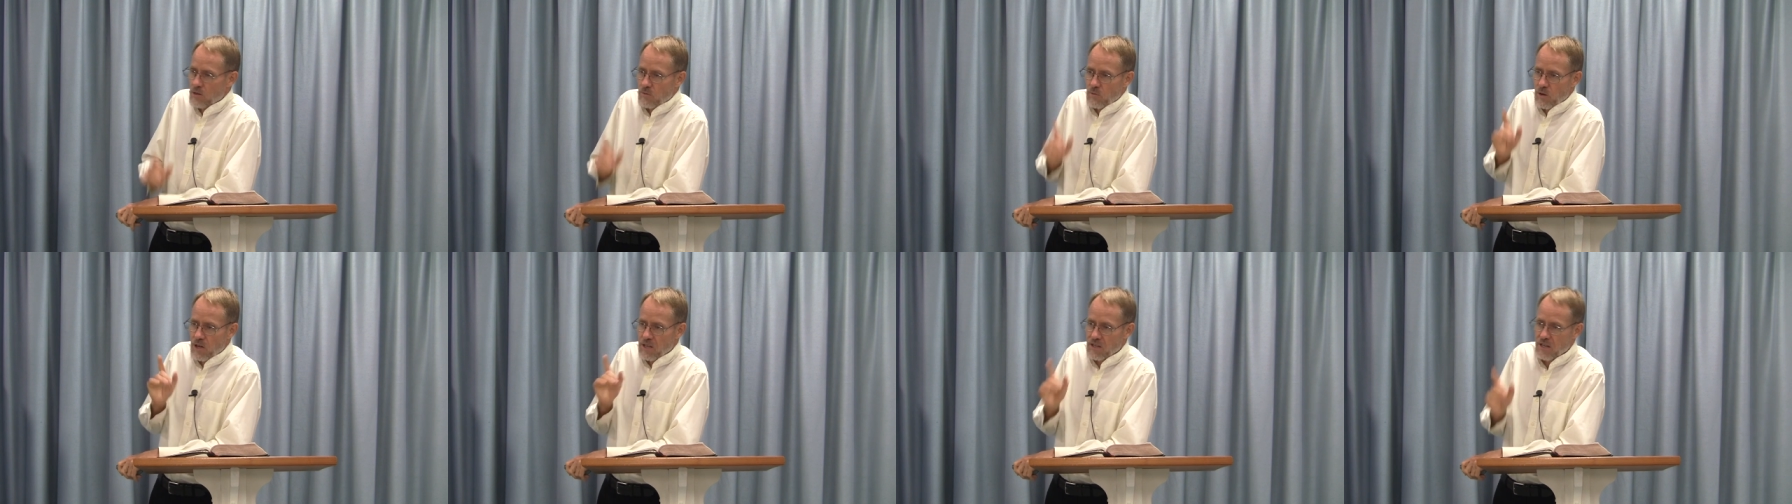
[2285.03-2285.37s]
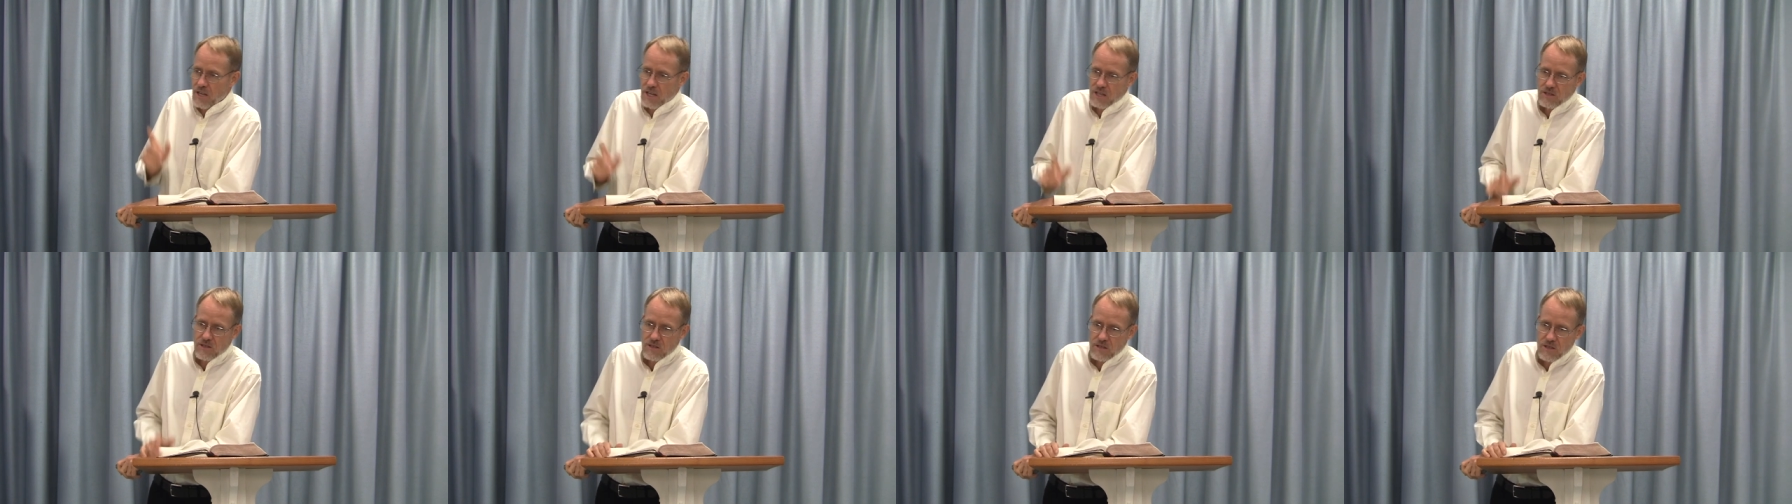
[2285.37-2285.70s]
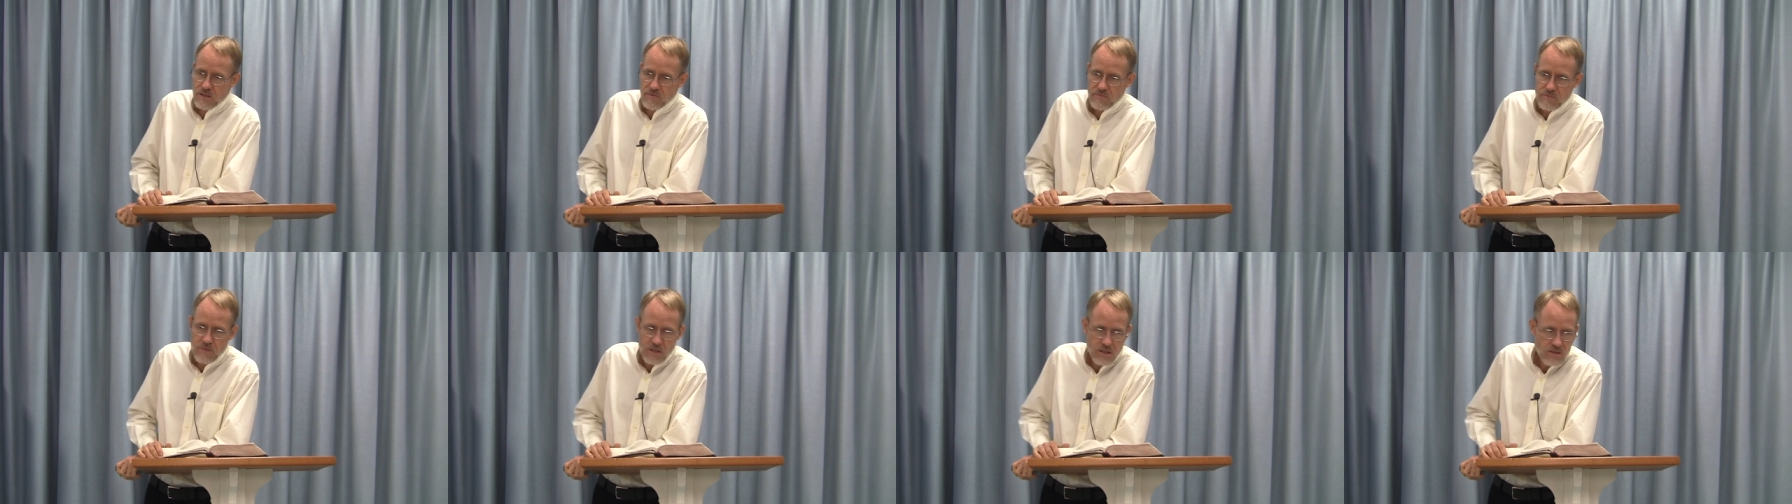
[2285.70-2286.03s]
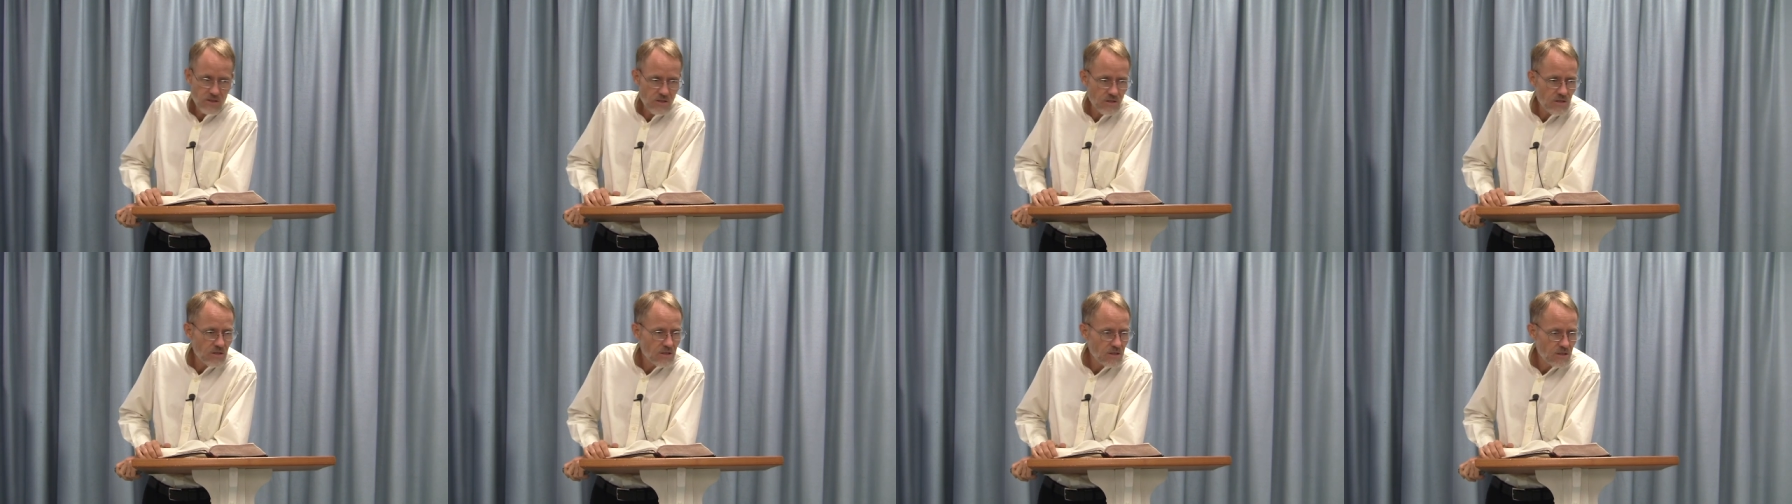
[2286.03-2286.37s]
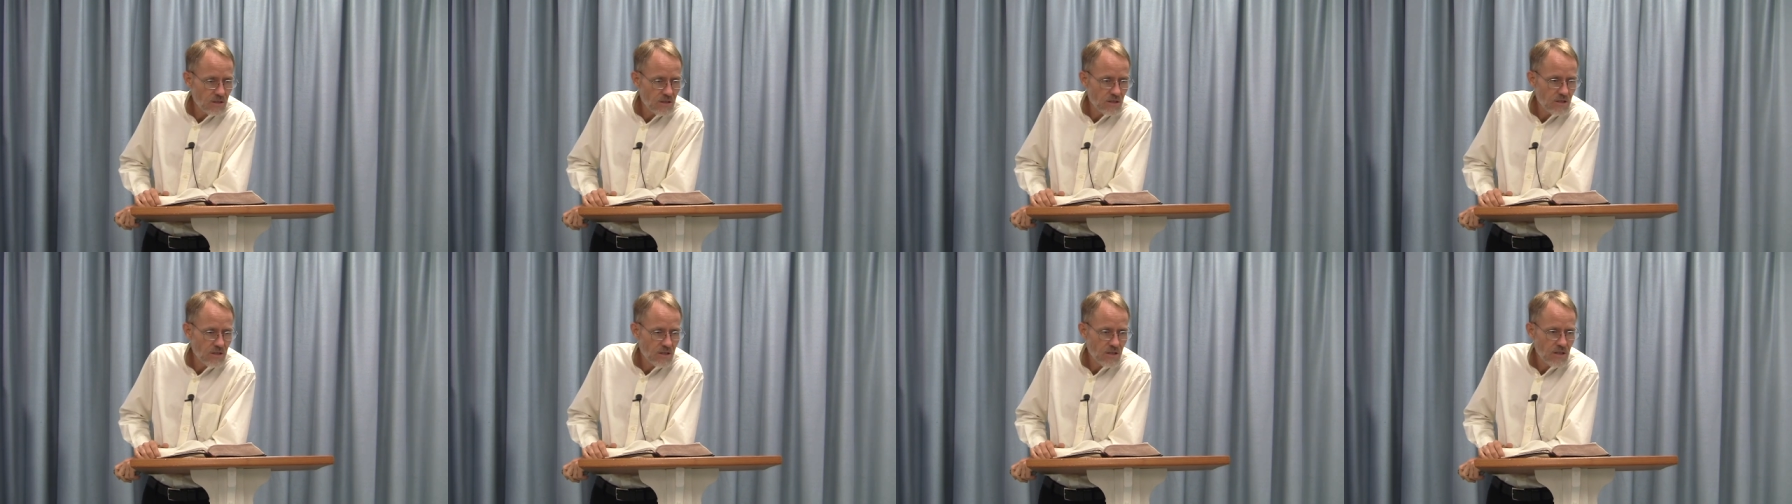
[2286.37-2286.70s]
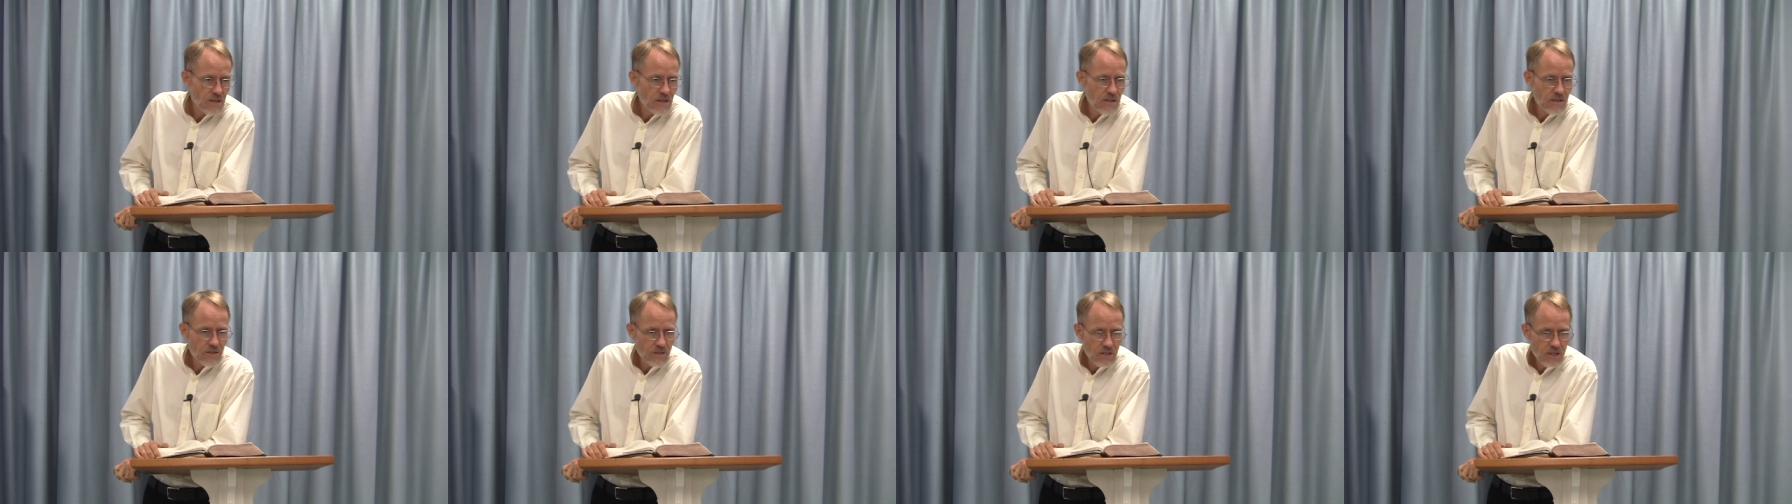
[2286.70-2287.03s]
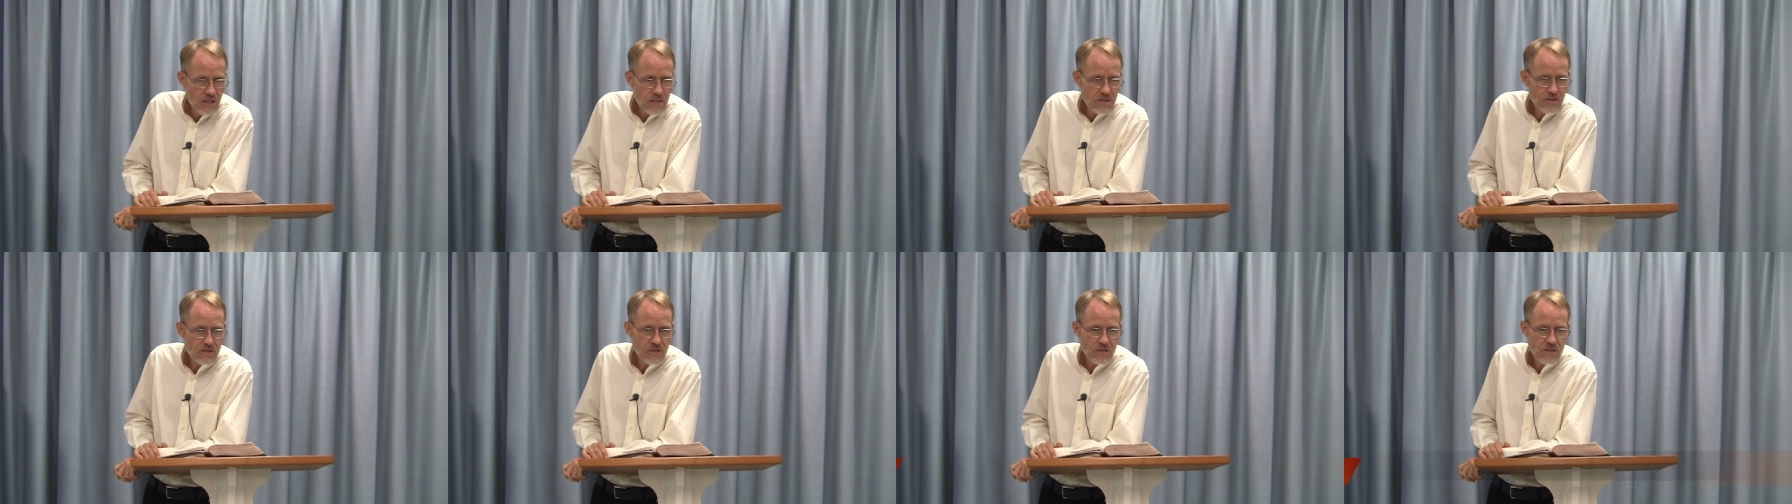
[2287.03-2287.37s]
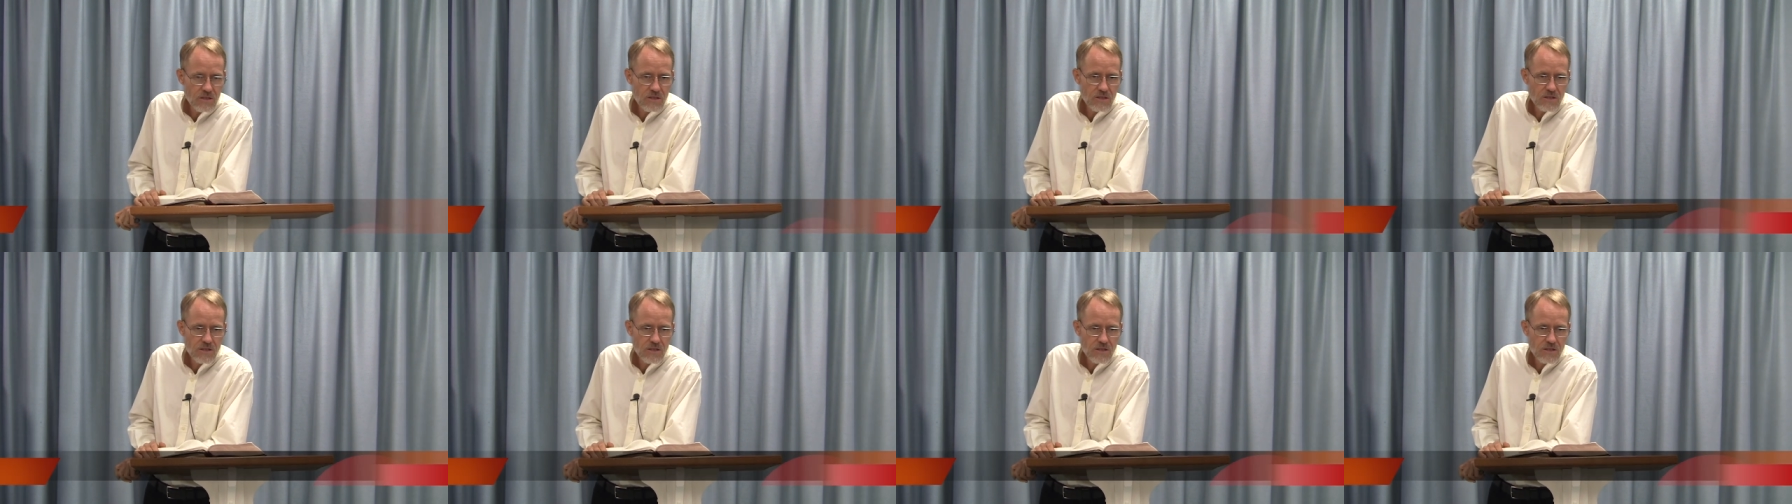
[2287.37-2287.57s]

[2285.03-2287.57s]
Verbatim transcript: one nation that fits these